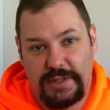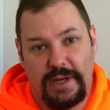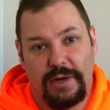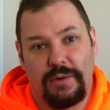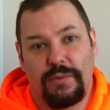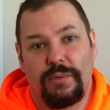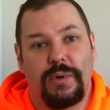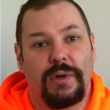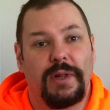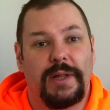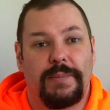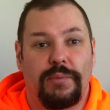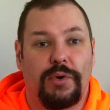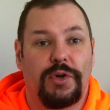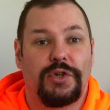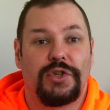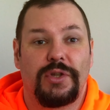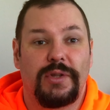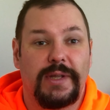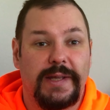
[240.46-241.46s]
They're really
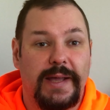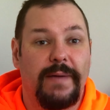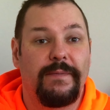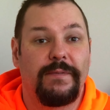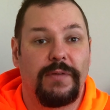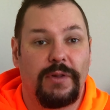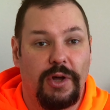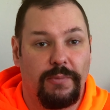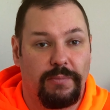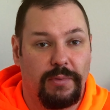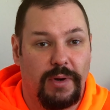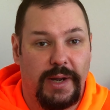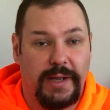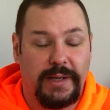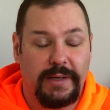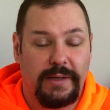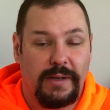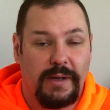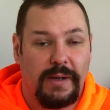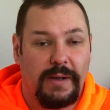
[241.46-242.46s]
pushing the envelope,
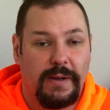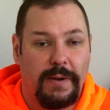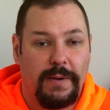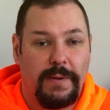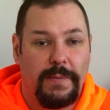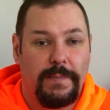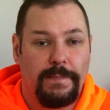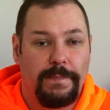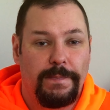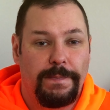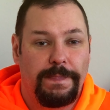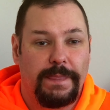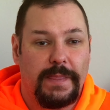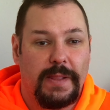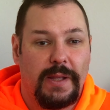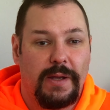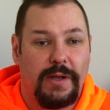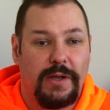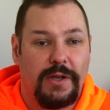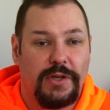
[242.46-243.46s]
right?
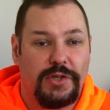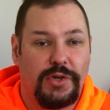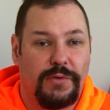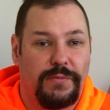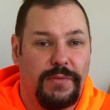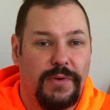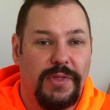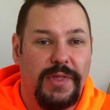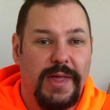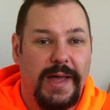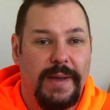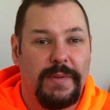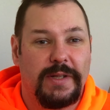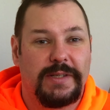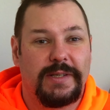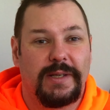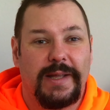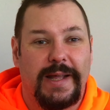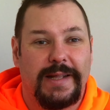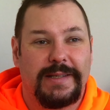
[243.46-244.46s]
So for them,
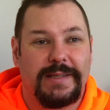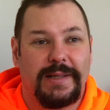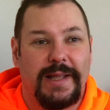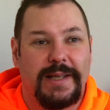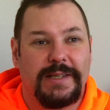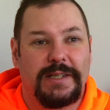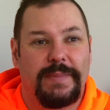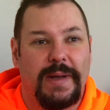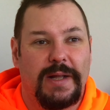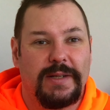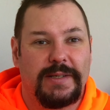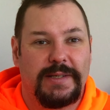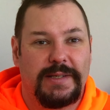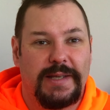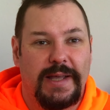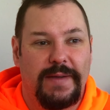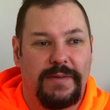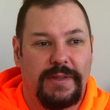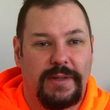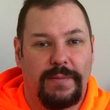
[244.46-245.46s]
it's less about
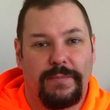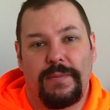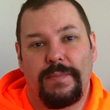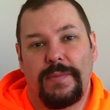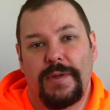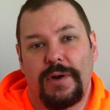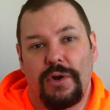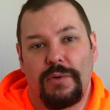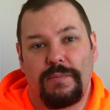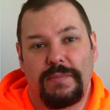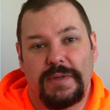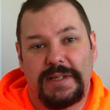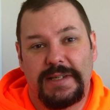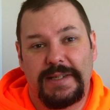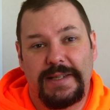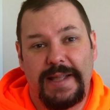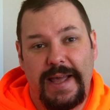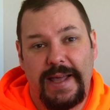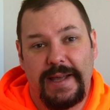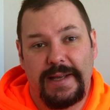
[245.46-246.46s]
saving them from their own
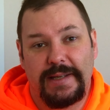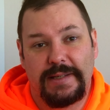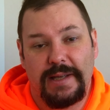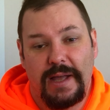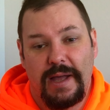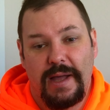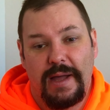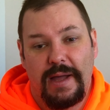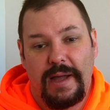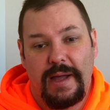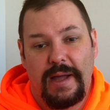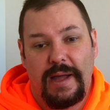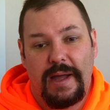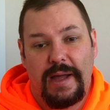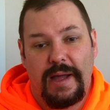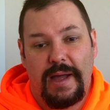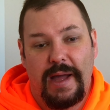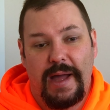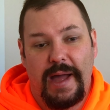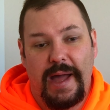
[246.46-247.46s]
mistakes
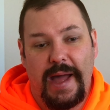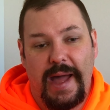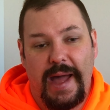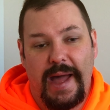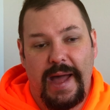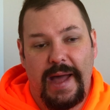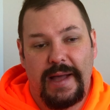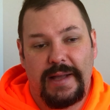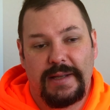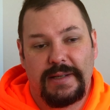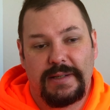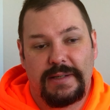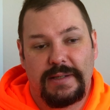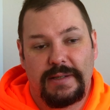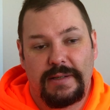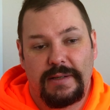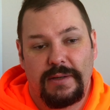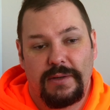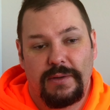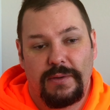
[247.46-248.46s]

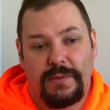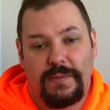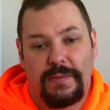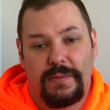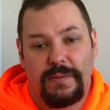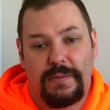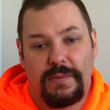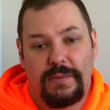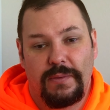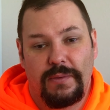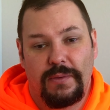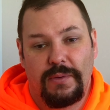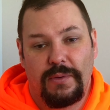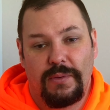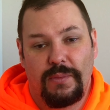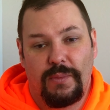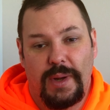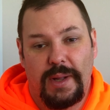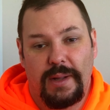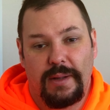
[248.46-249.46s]
as,
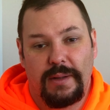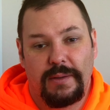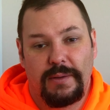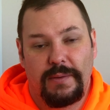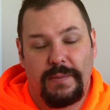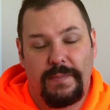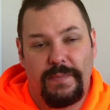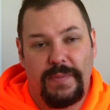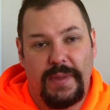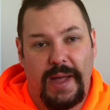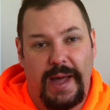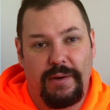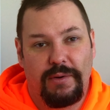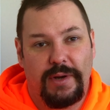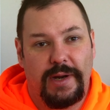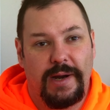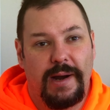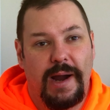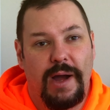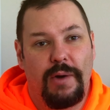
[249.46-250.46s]
well, I
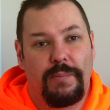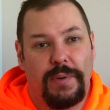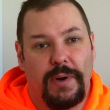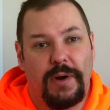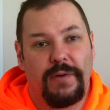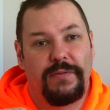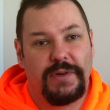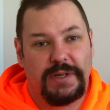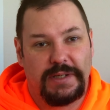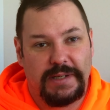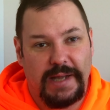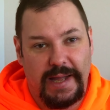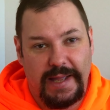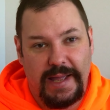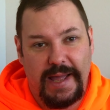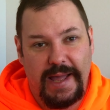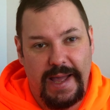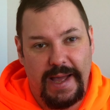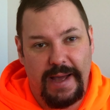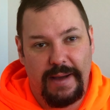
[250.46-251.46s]
don't care how perfect I
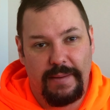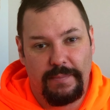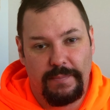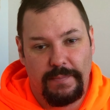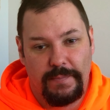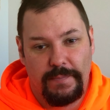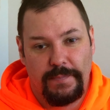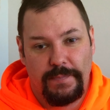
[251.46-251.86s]
am.